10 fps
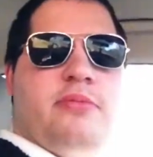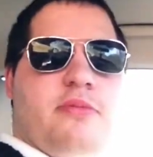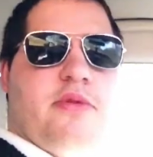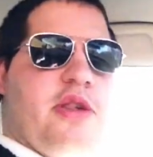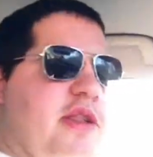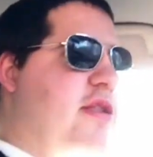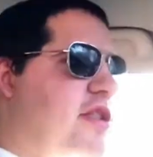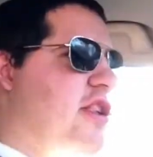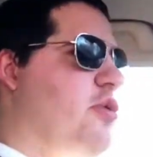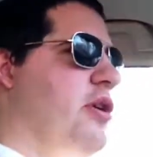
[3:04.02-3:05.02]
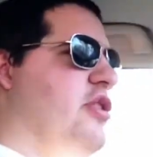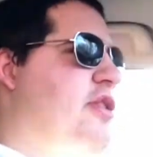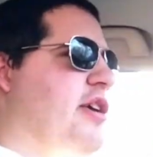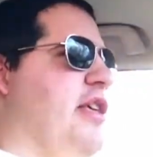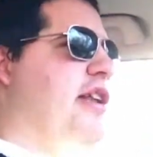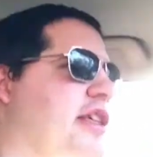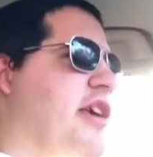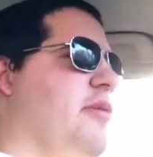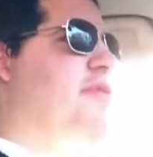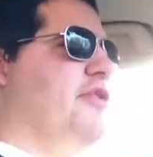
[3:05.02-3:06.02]
just situations like that, I
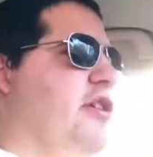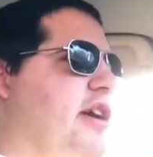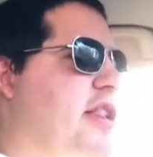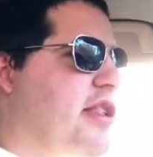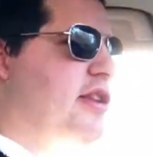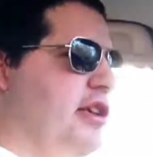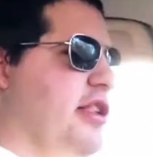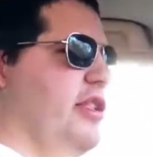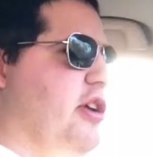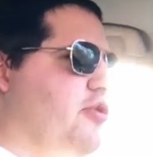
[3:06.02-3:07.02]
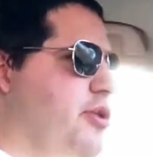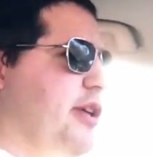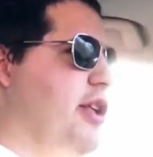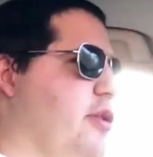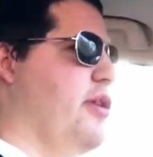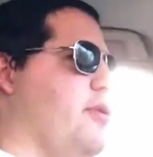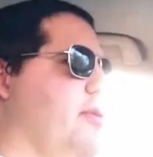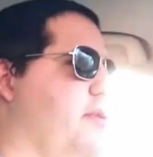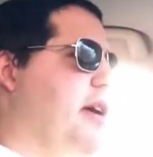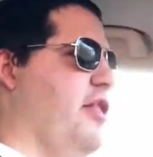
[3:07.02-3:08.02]
think it'd be very nice against the control decks
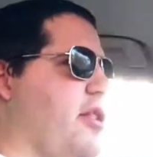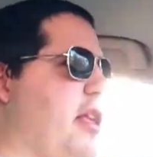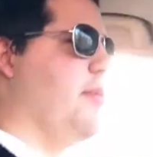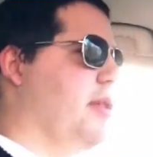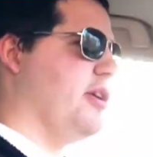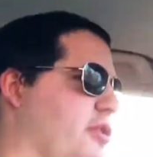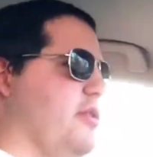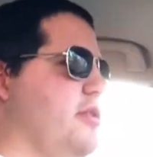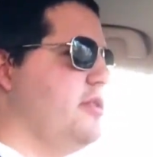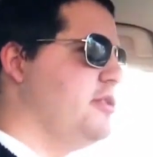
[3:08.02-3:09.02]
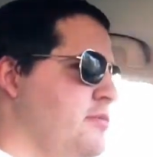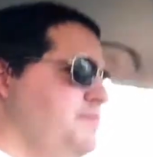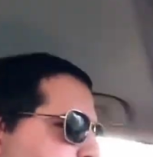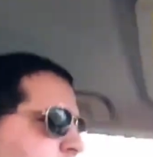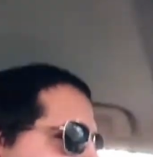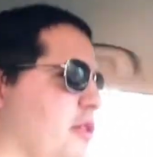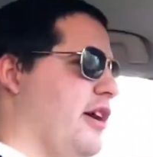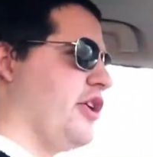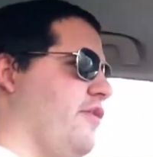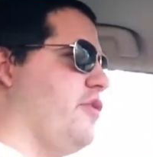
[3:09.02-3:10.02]
as a stabilizer.
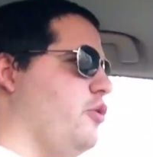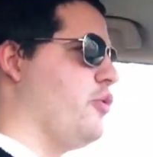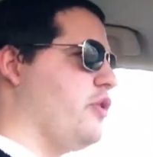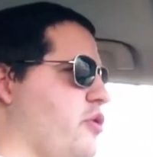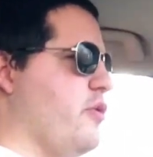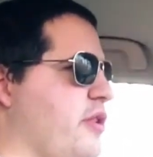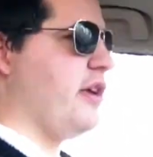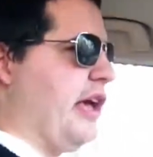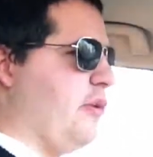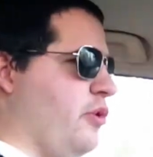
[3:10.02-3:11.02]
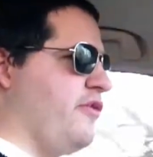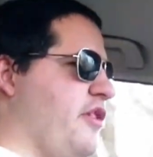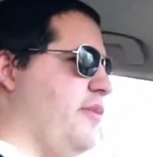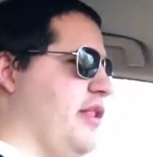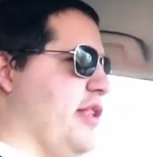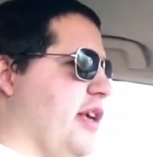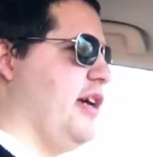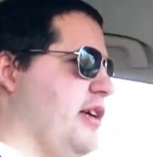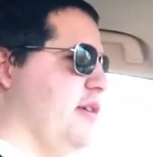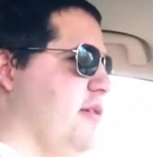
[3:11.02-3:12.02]
Like you have 2 creatures, and one of them is this
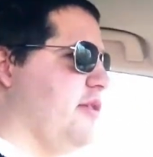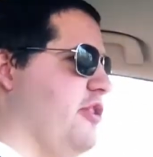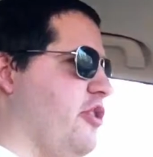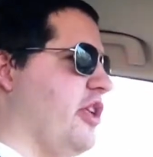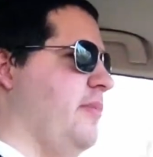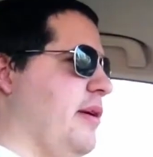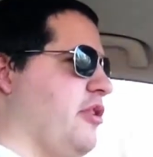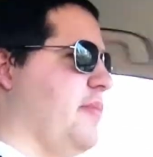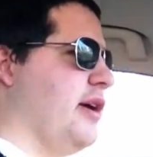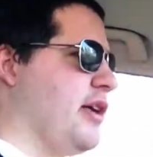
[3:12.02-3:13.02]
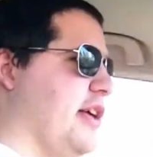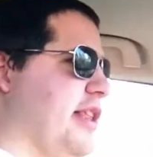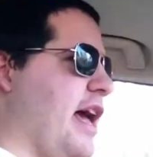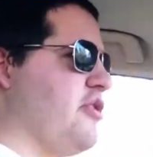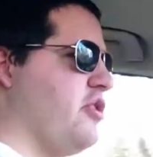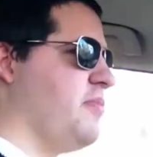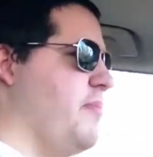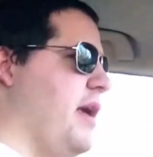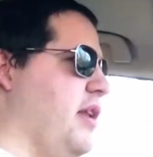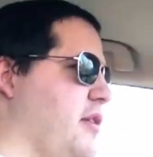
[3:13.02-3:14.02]
guy. To just keep bouncing back. Like Dash is
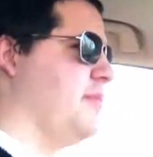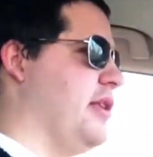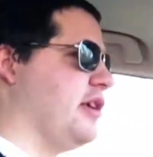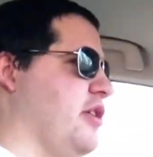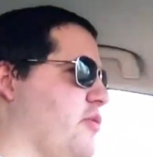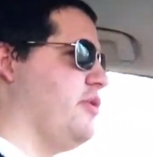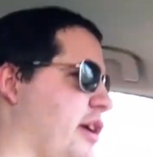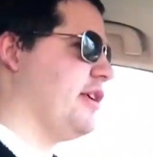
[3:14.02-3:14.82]
made to beat the control decks.